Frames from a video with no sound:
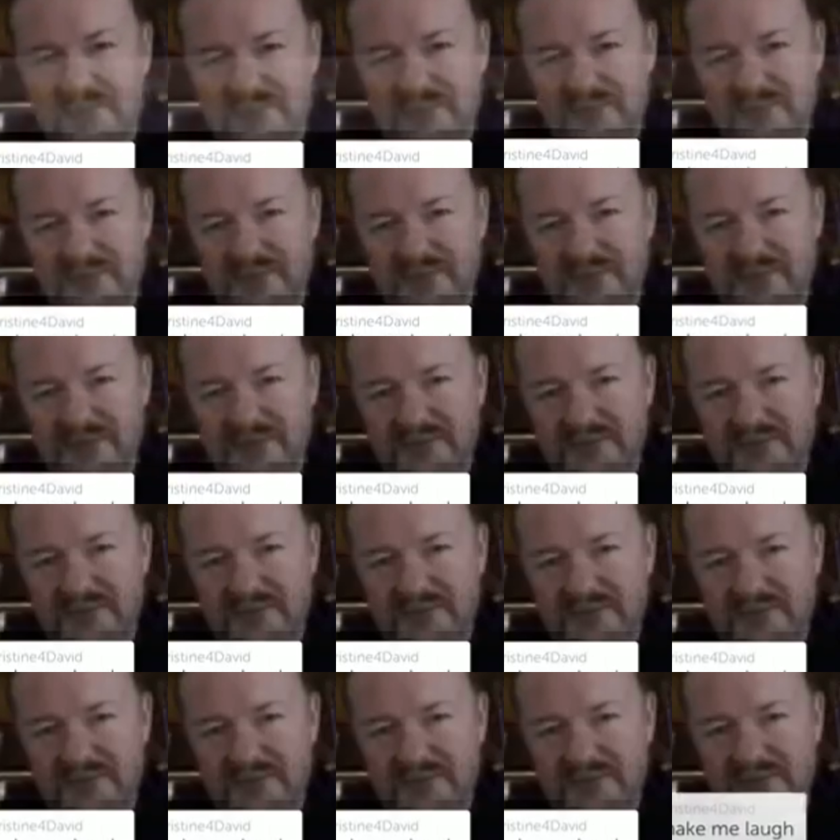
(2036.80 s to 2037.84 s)
some for
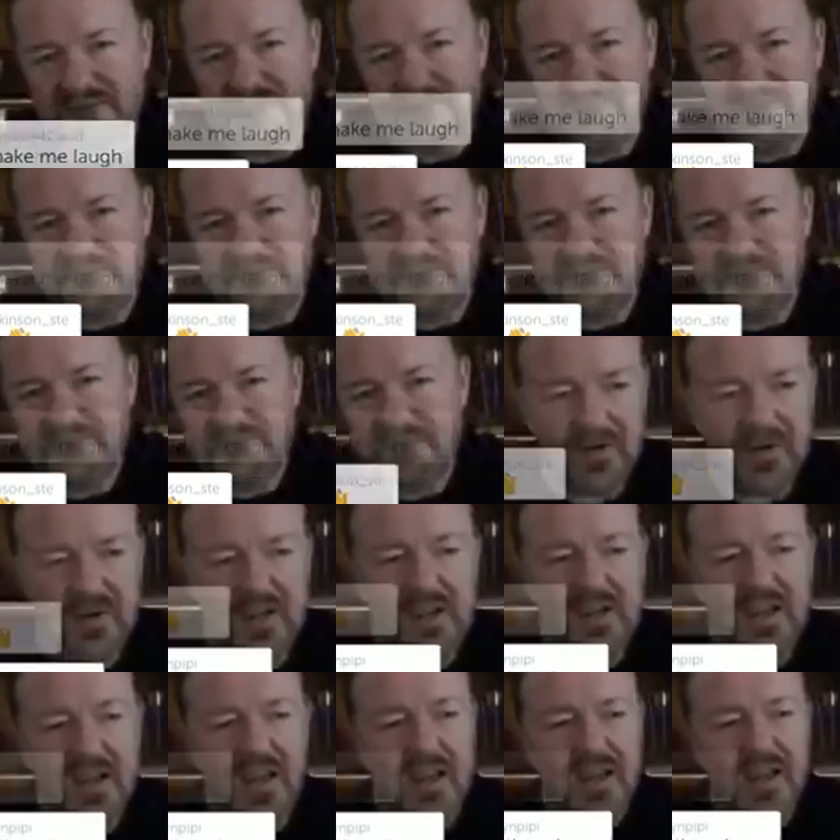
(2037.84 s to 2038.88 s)
me, some to a dog,
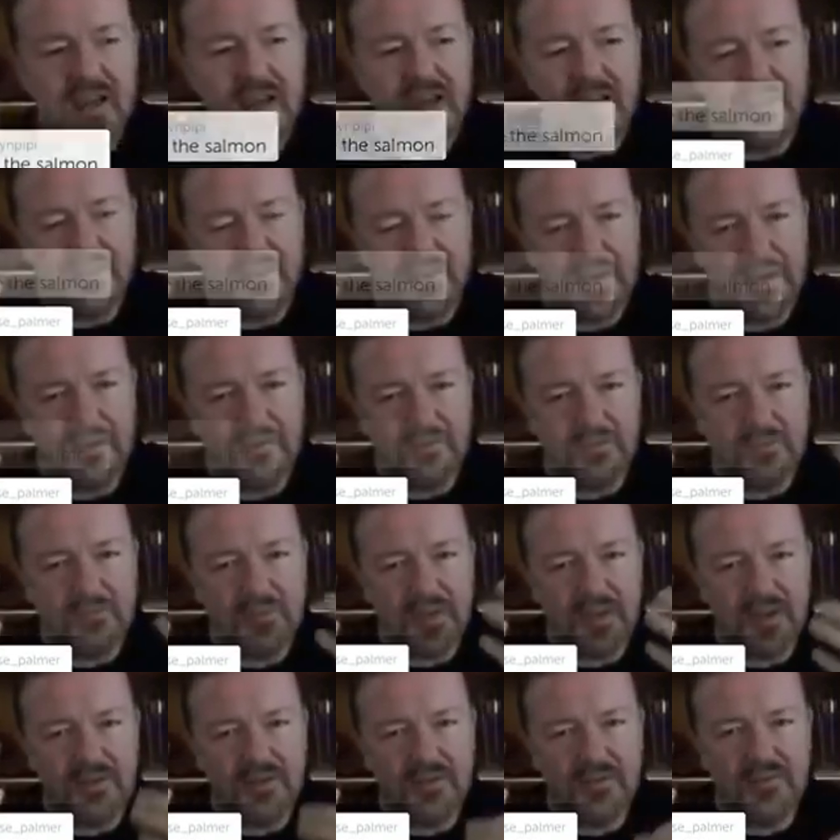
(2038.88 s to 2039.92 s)
thousand
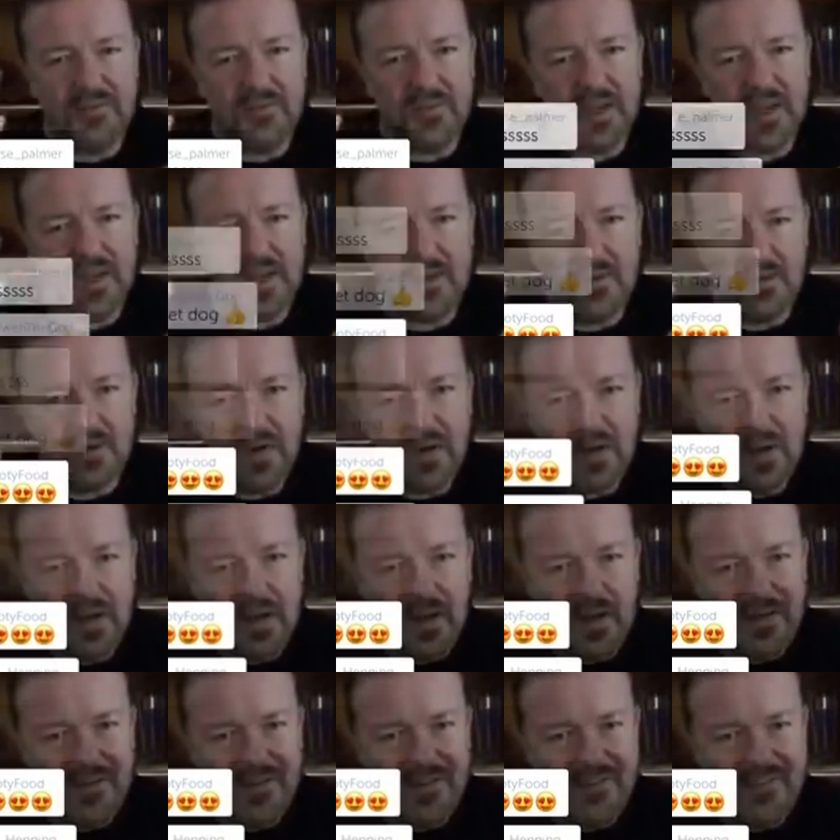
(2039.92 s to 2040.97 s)
pounds for me,
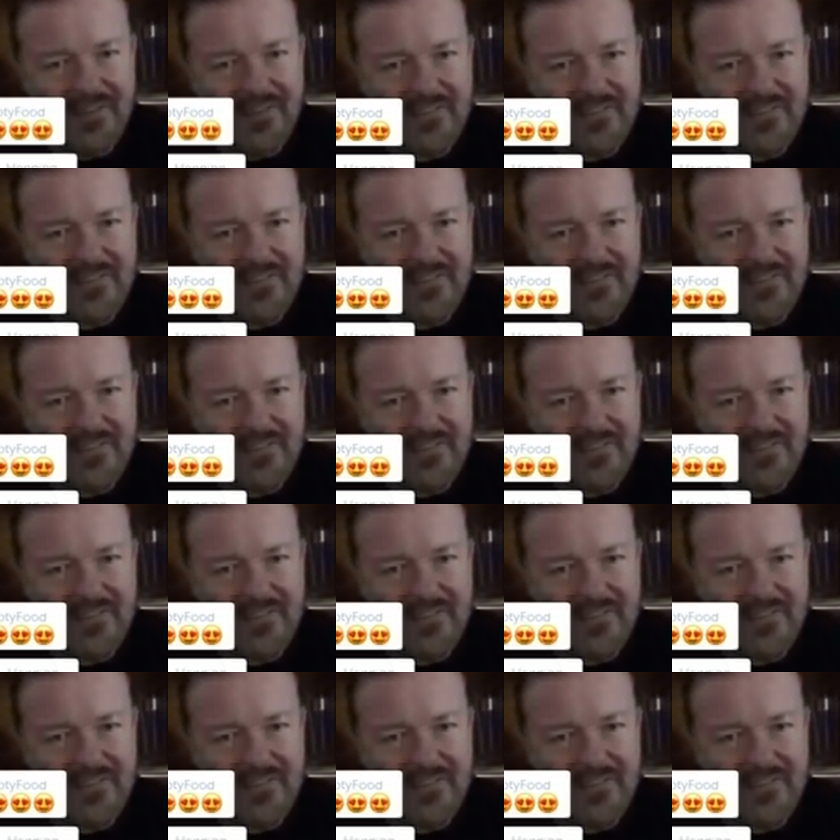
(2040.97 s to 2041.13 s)
a